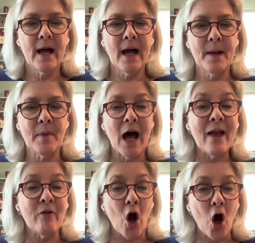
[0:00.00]

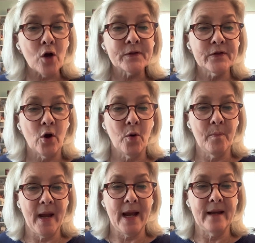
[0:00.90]
I've also
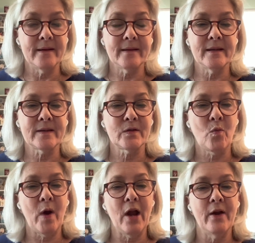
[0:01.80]
made this
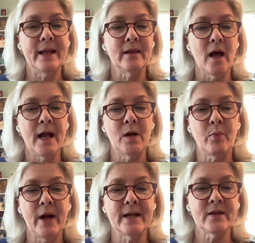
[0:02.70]
square in Lion
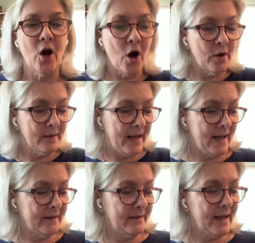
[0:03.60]
Brand's
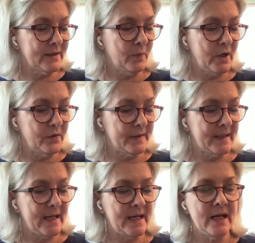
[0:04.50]
Heartland. That's what you
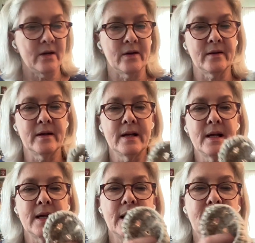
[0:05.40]
see here.
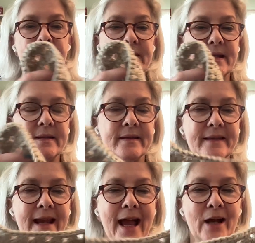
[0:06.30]
This isn't
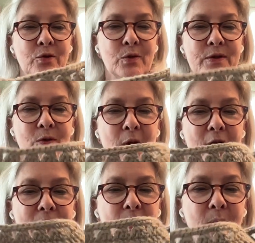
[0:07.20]
the actual
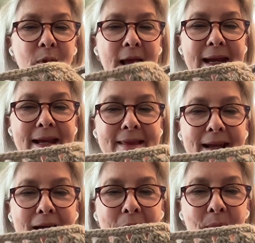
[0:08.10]
square from the blanket
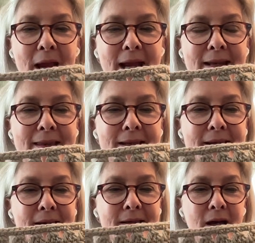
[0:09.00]
that I made.
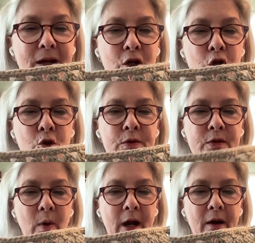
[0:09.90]
This is a new
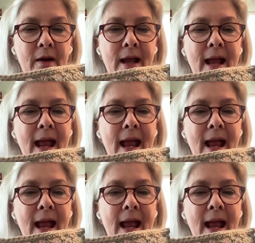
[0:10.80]
square.